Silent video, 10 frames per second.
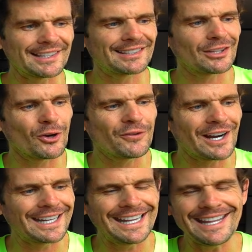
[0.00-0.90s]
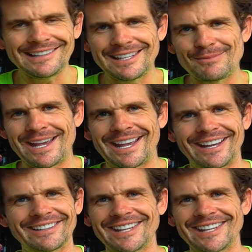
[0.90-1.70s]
It's so fucking easy, man.